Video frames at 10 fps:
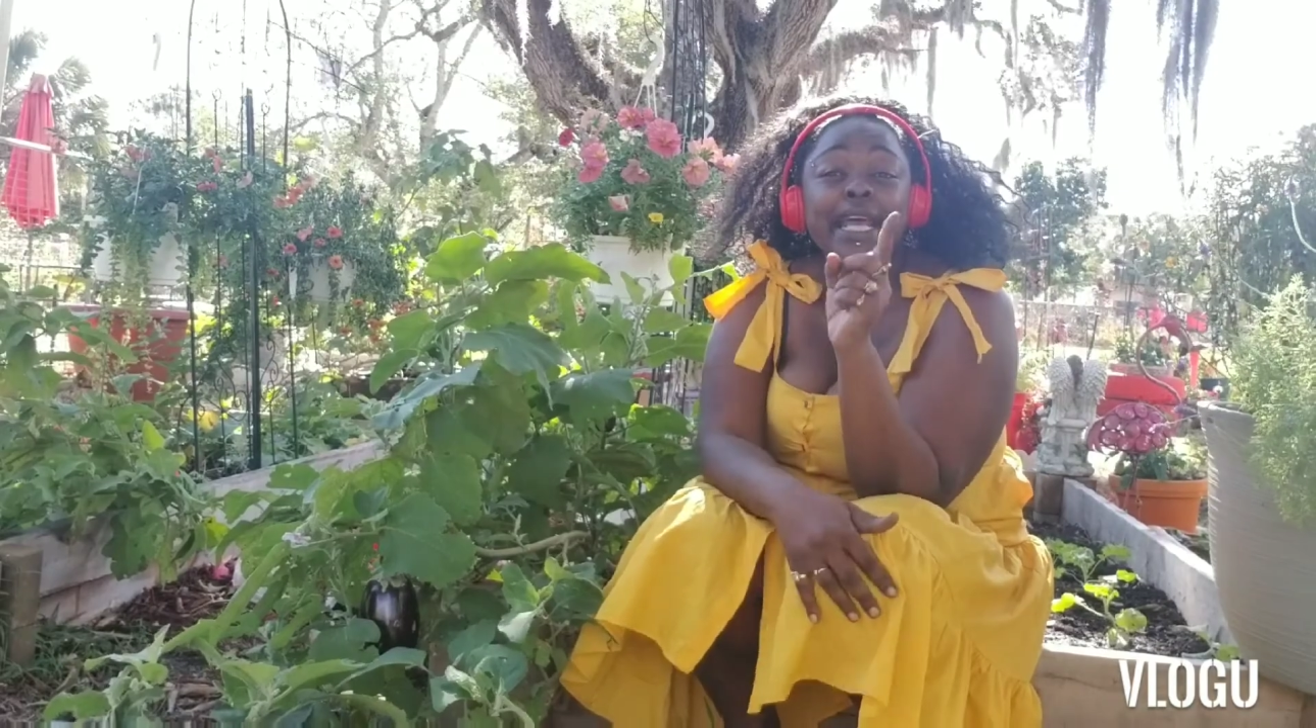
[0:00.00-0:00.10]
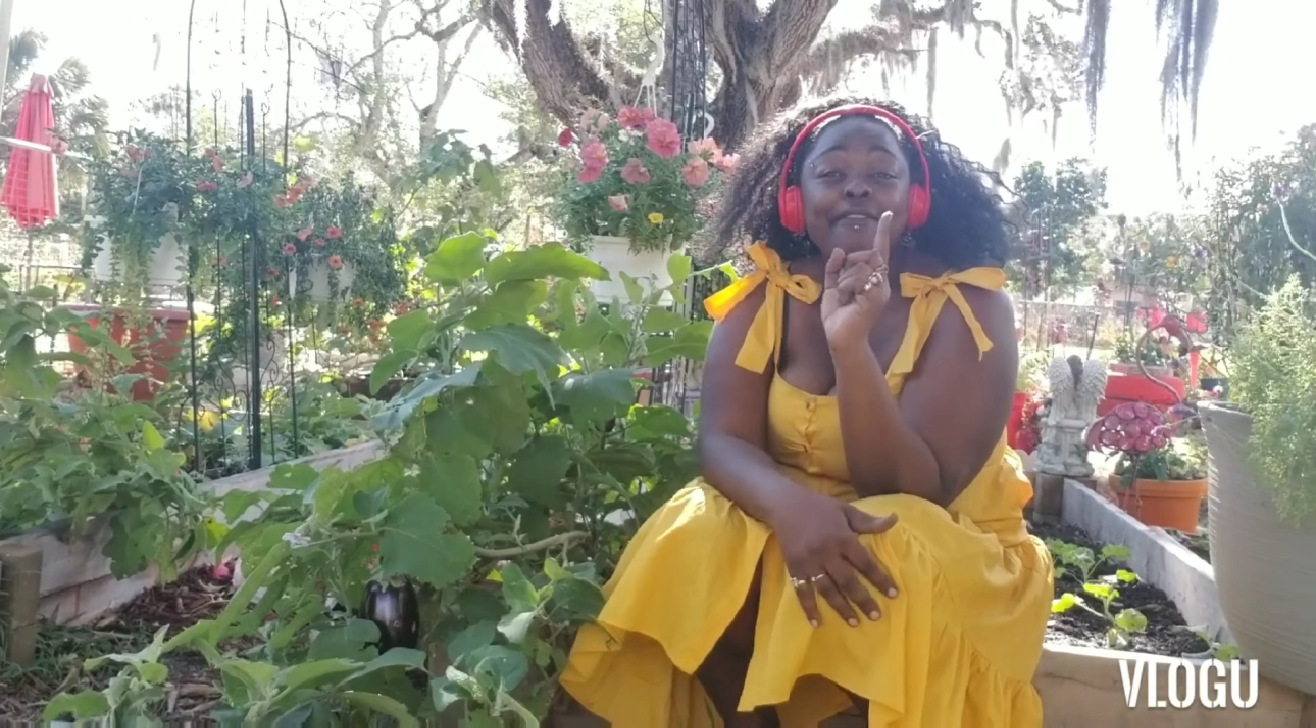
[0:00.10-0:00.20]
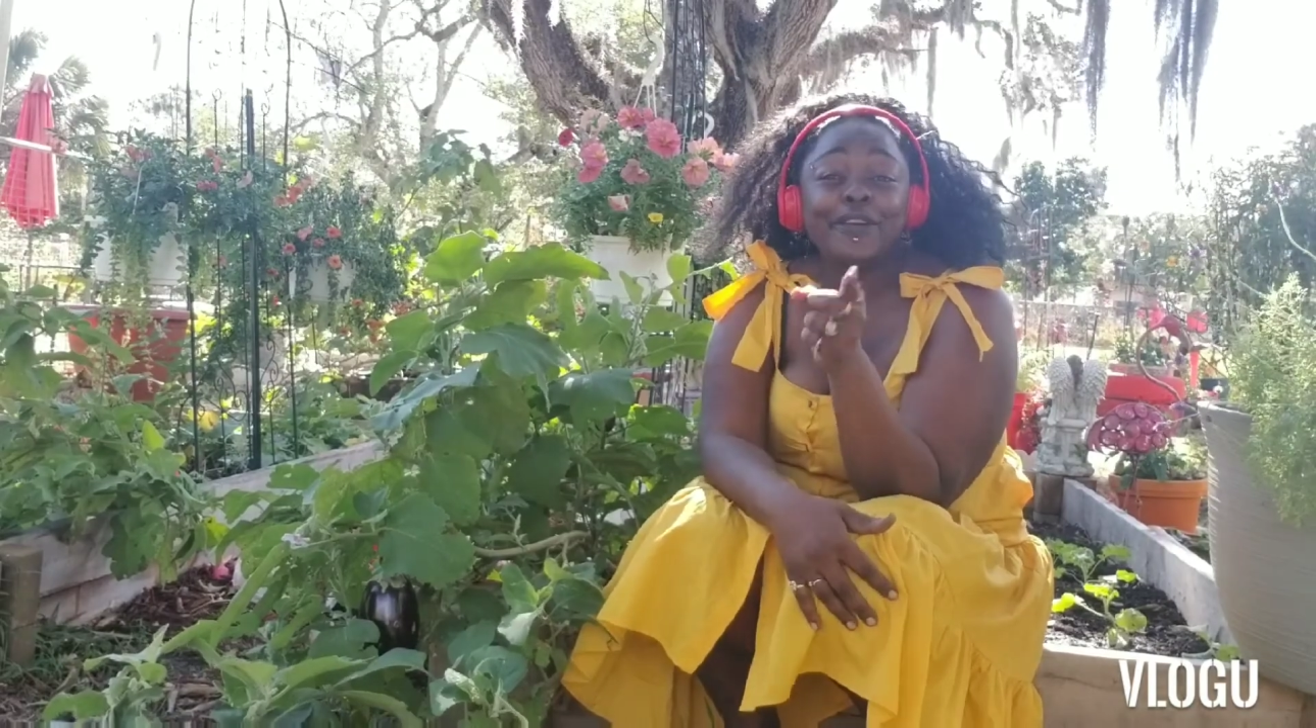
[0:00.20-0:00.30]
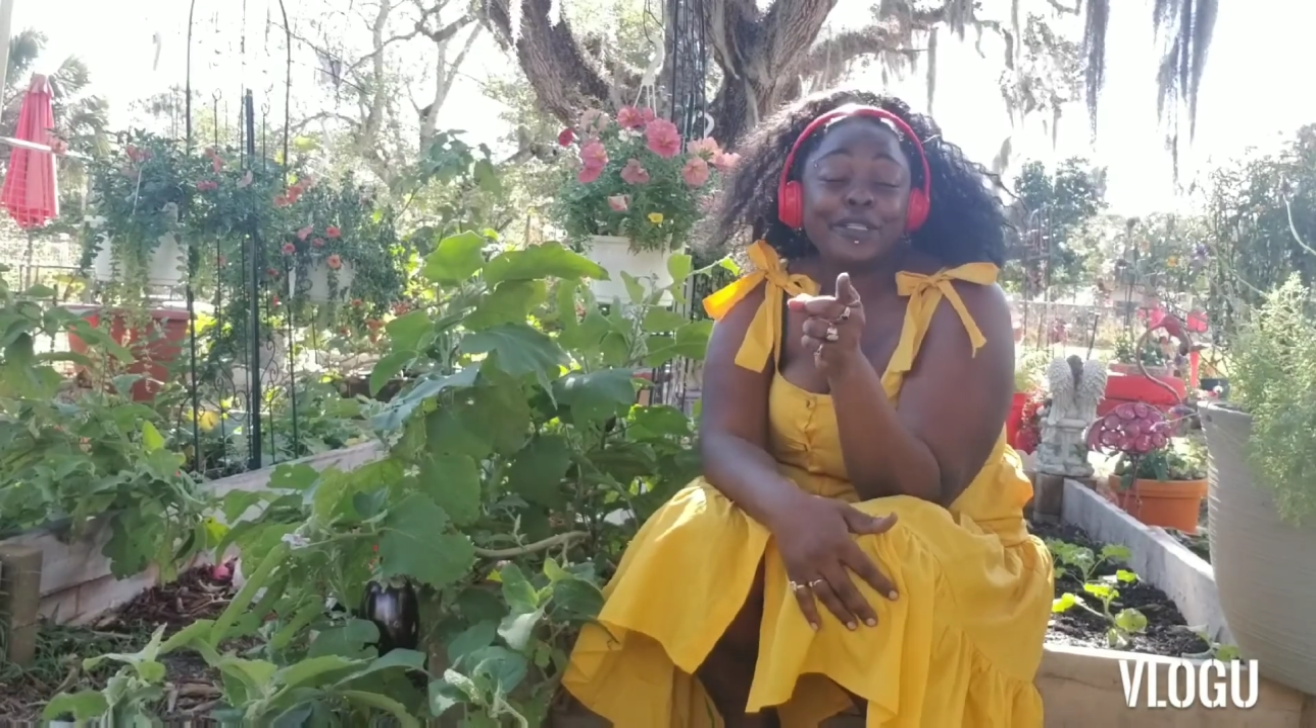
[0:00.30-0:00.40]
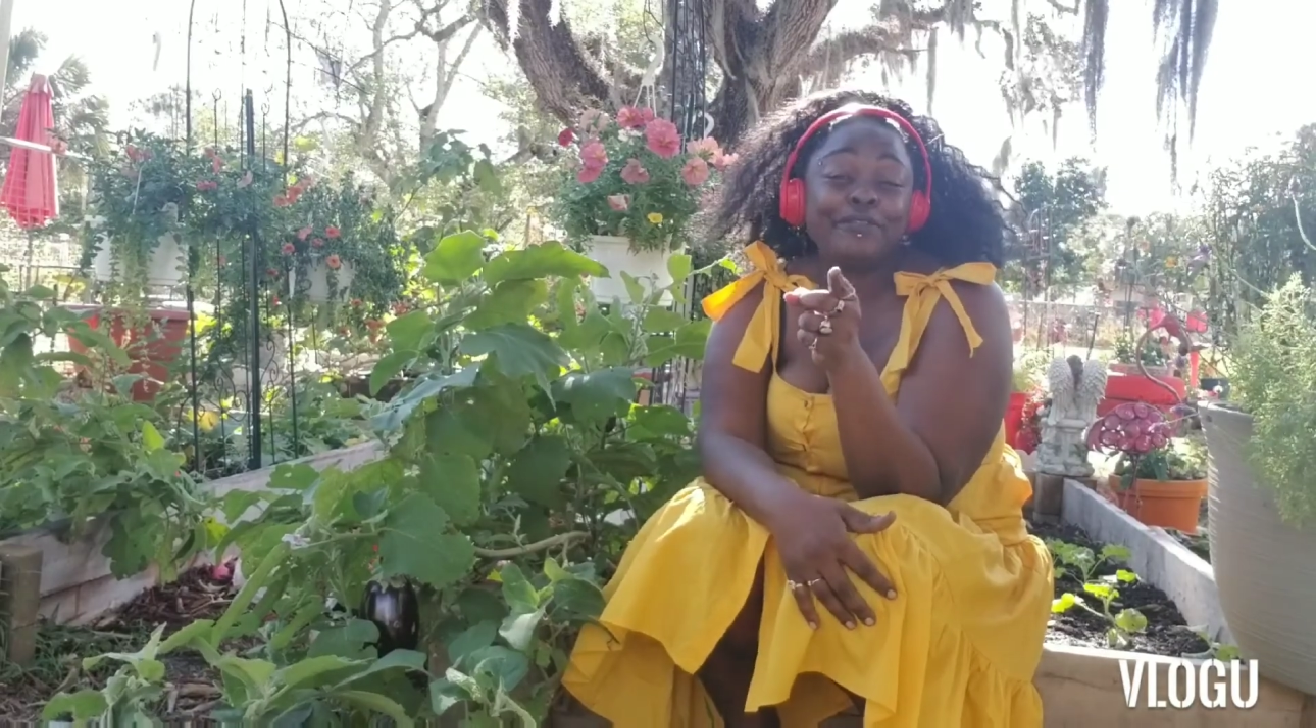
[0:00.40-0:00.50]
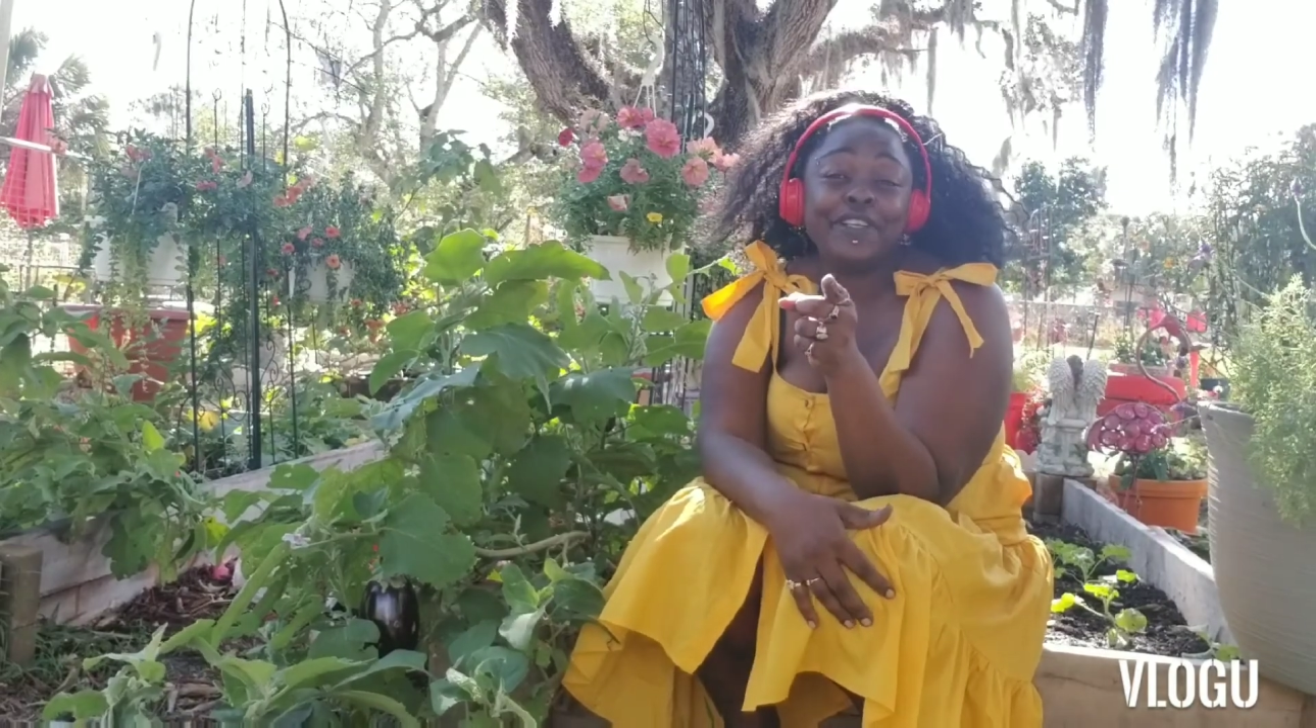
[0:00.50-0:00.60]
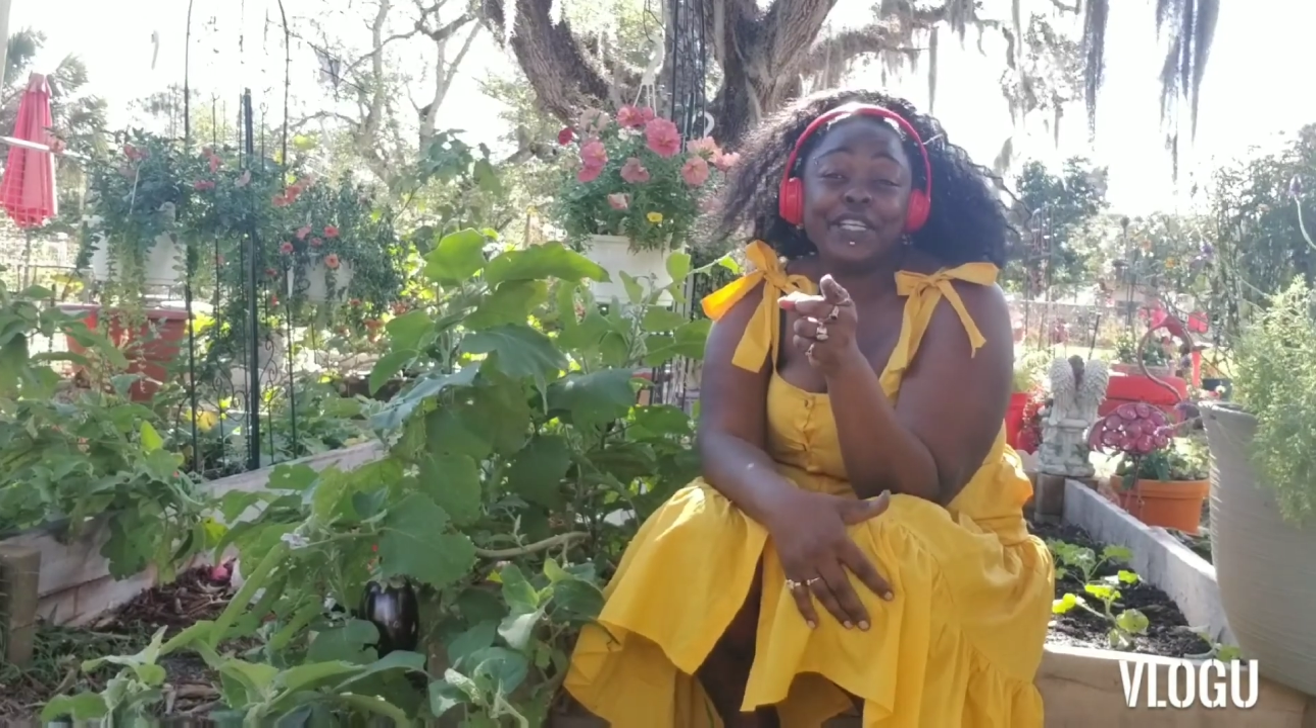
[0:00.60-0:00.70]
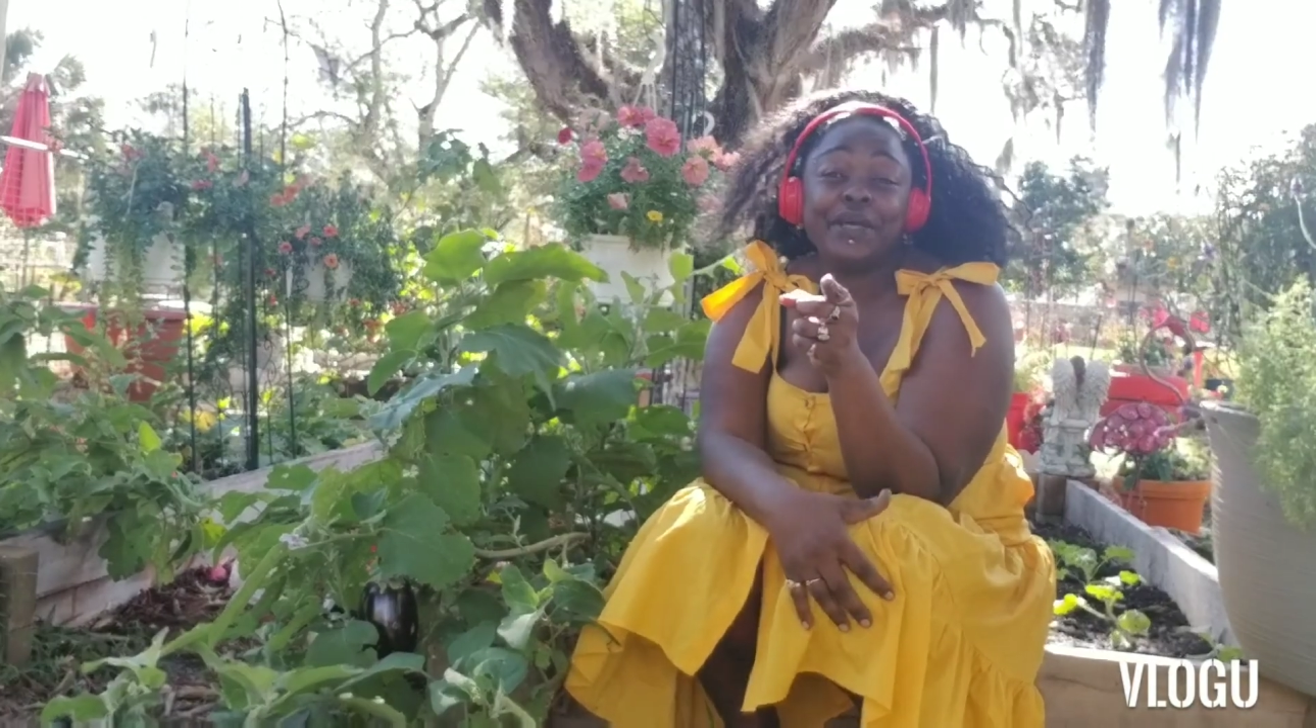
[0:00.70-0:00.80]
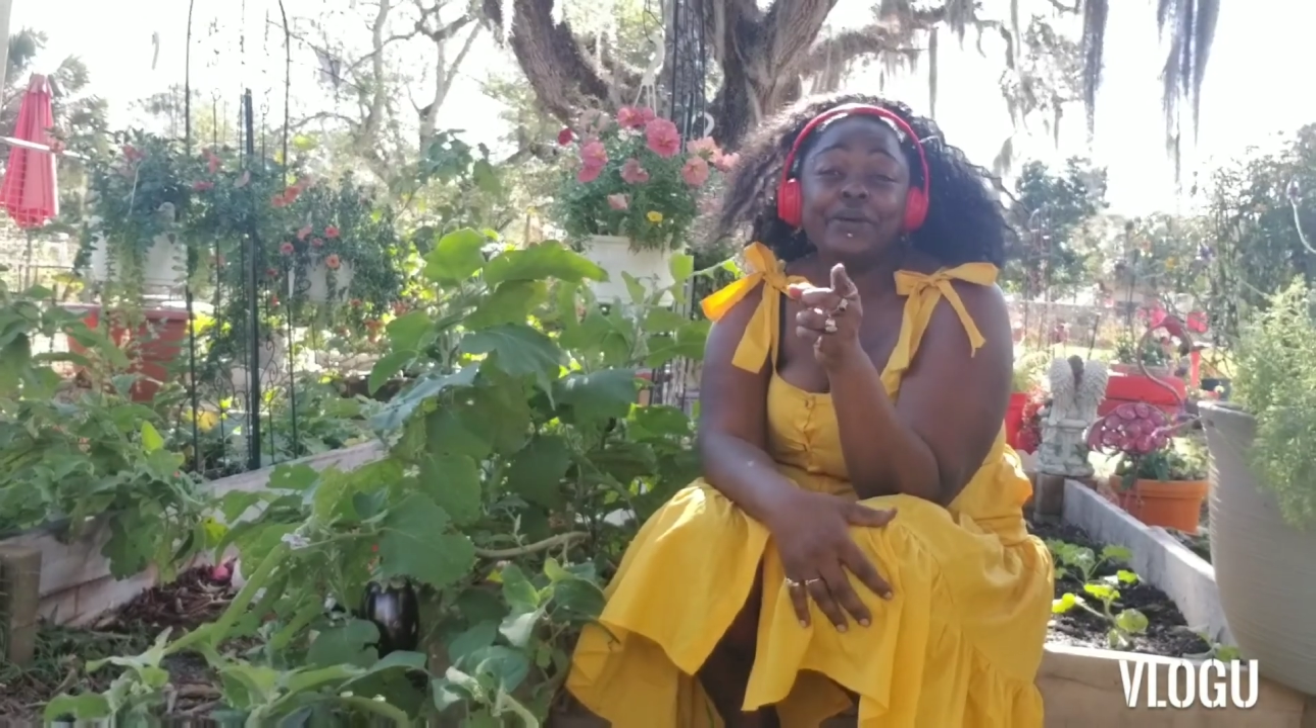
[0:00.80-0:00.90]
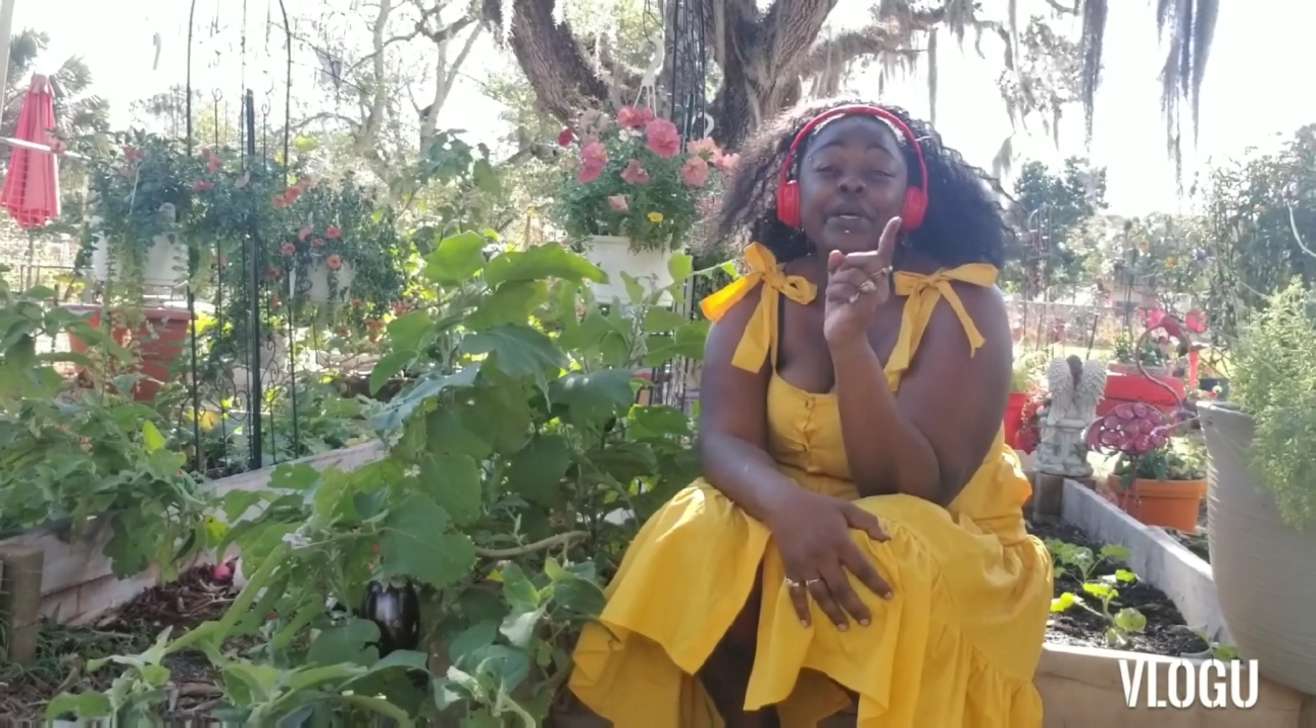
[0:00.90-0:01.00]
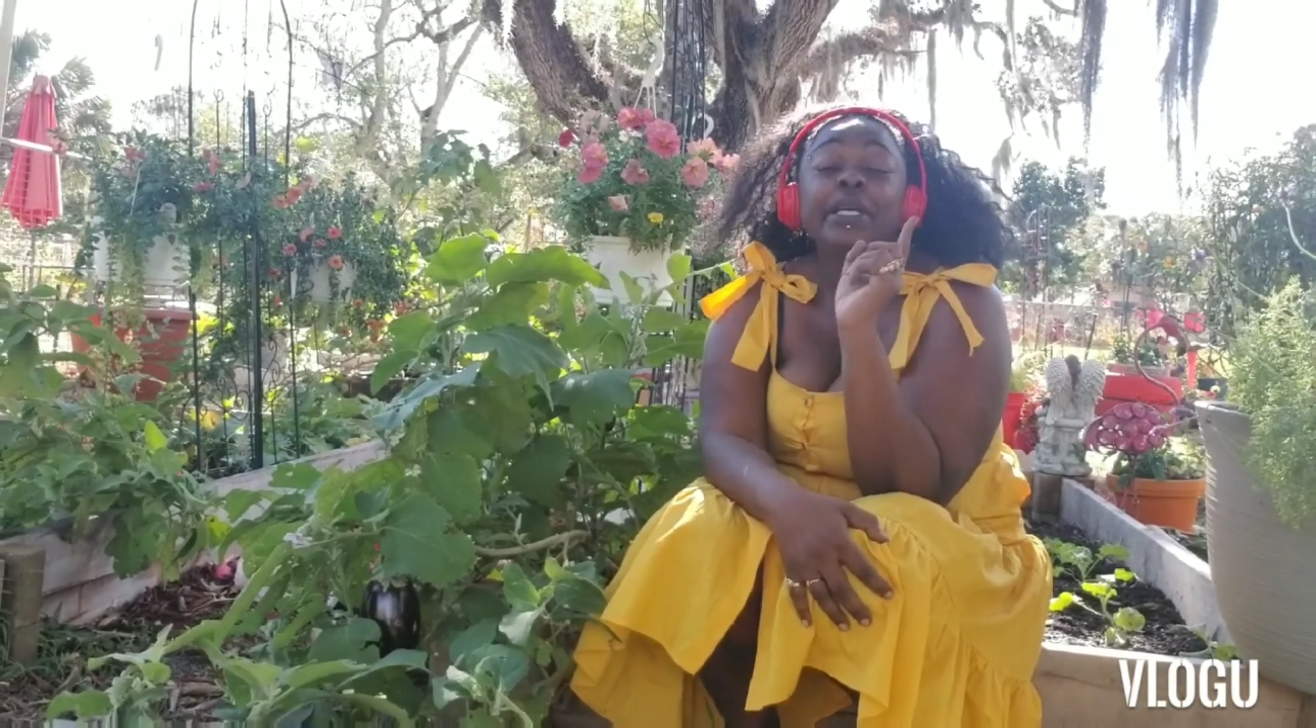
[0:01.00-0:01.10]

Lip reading: that first video